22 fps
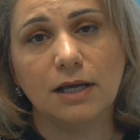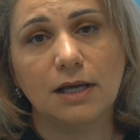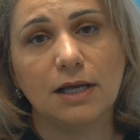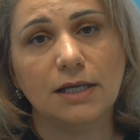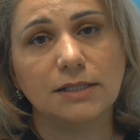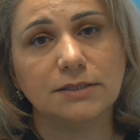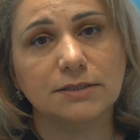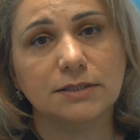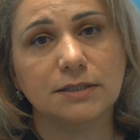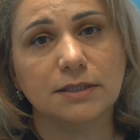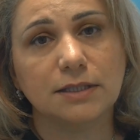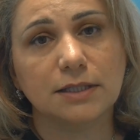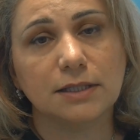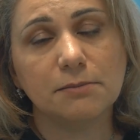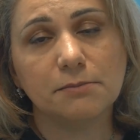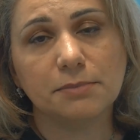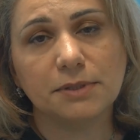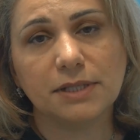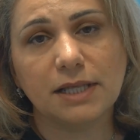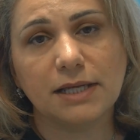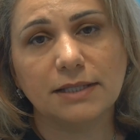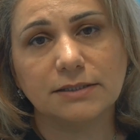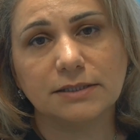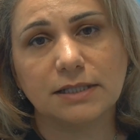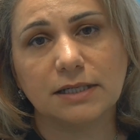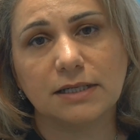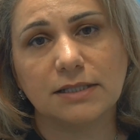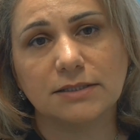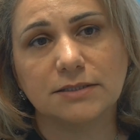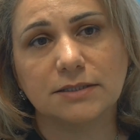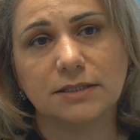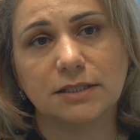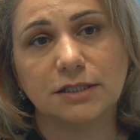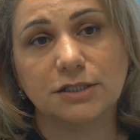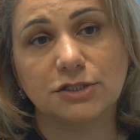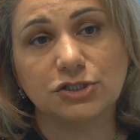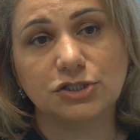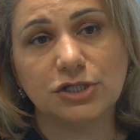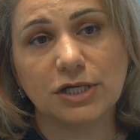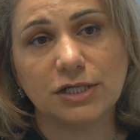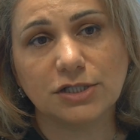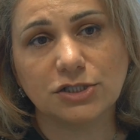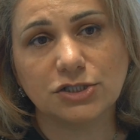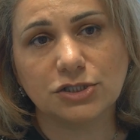as an implant, as an
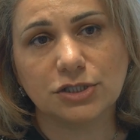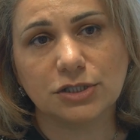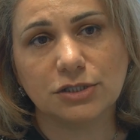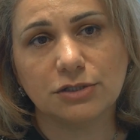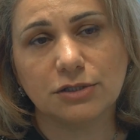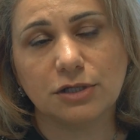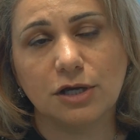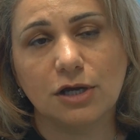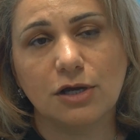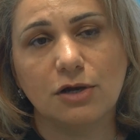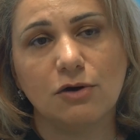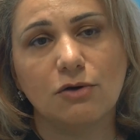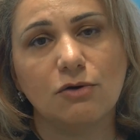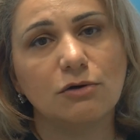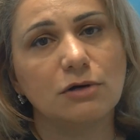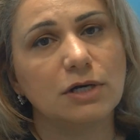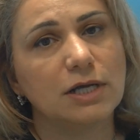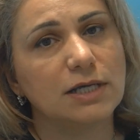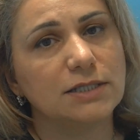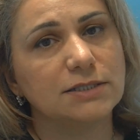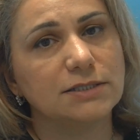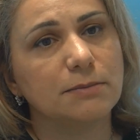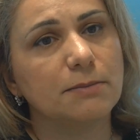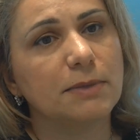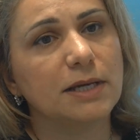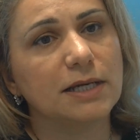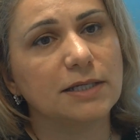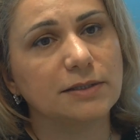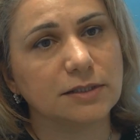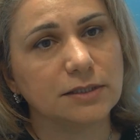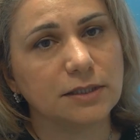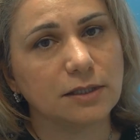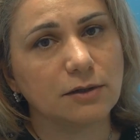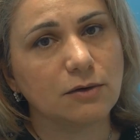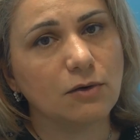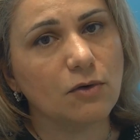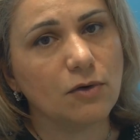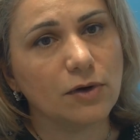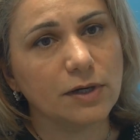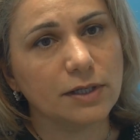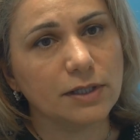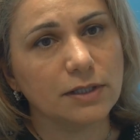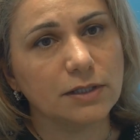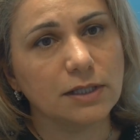injection, or as a Mirena
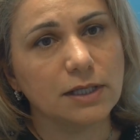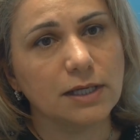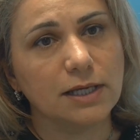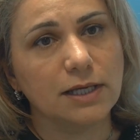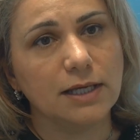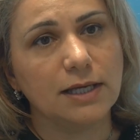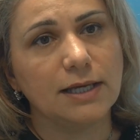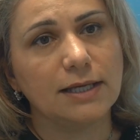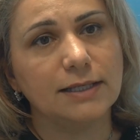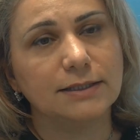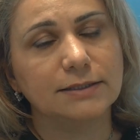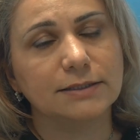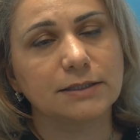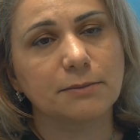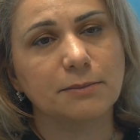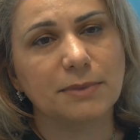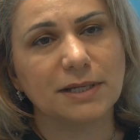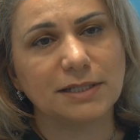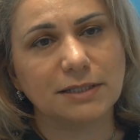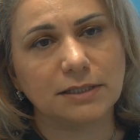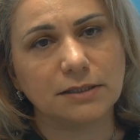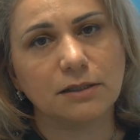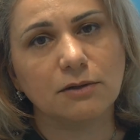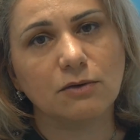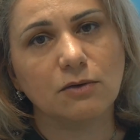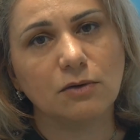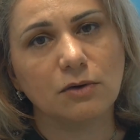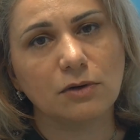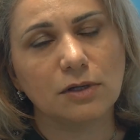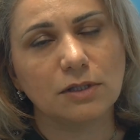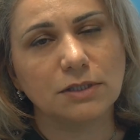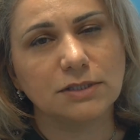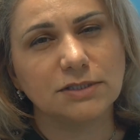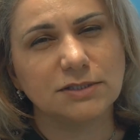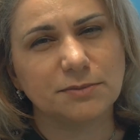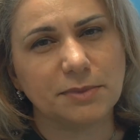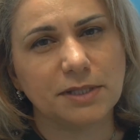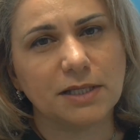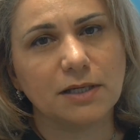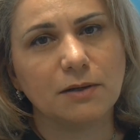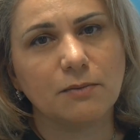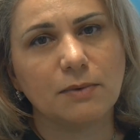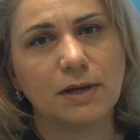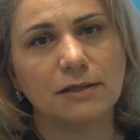coil. And the Mirena coil is
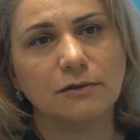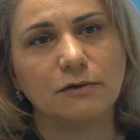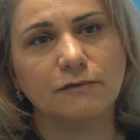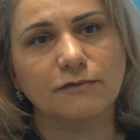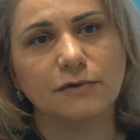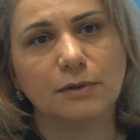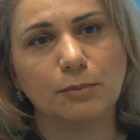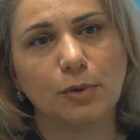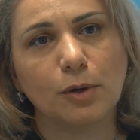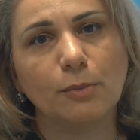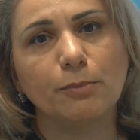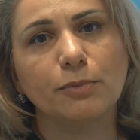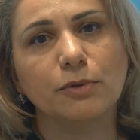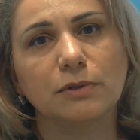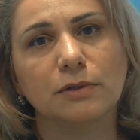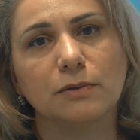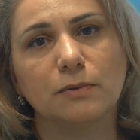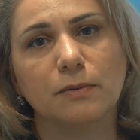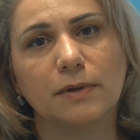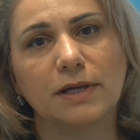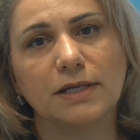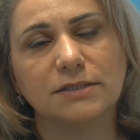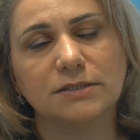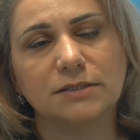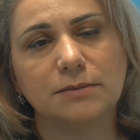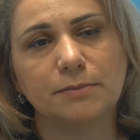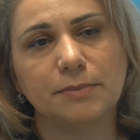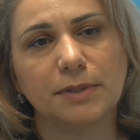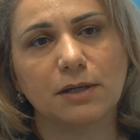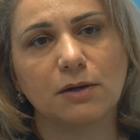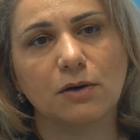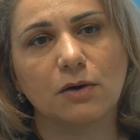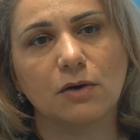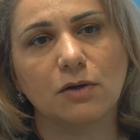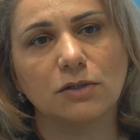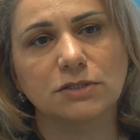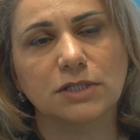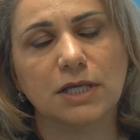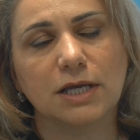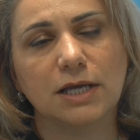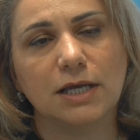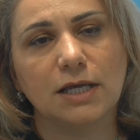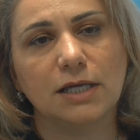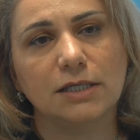being one of the popular ones
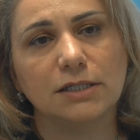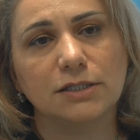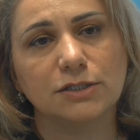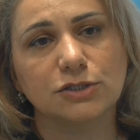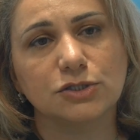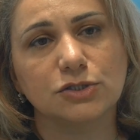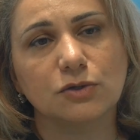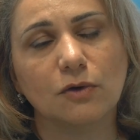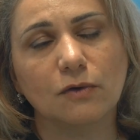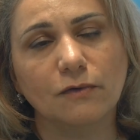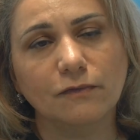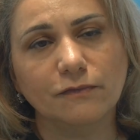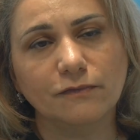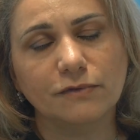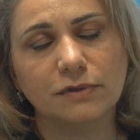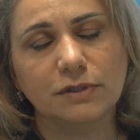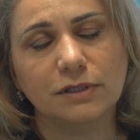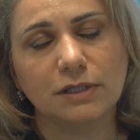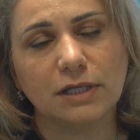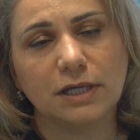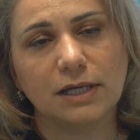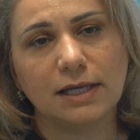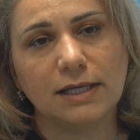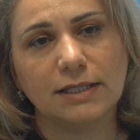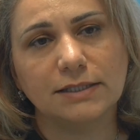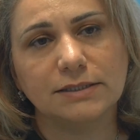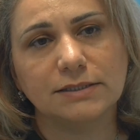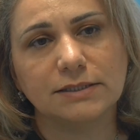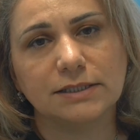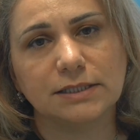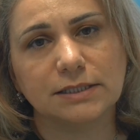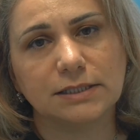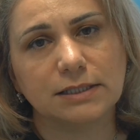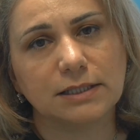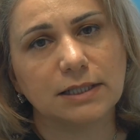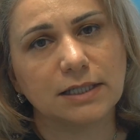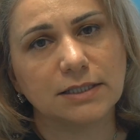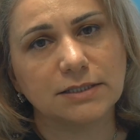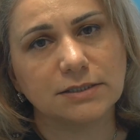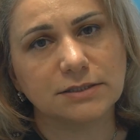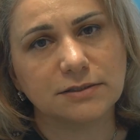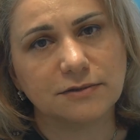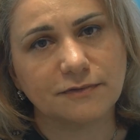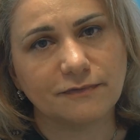because it's soft and it
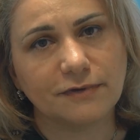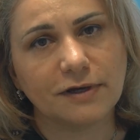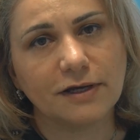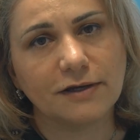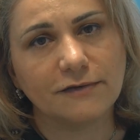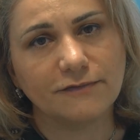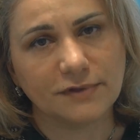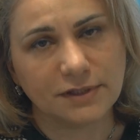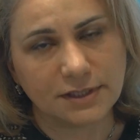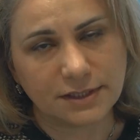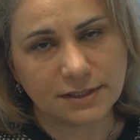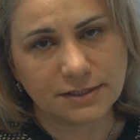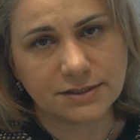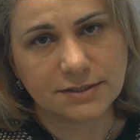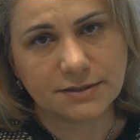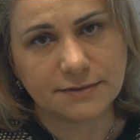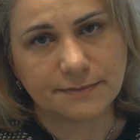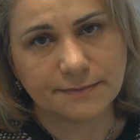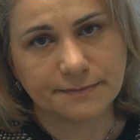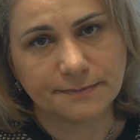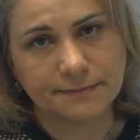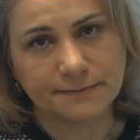lasts 5 years.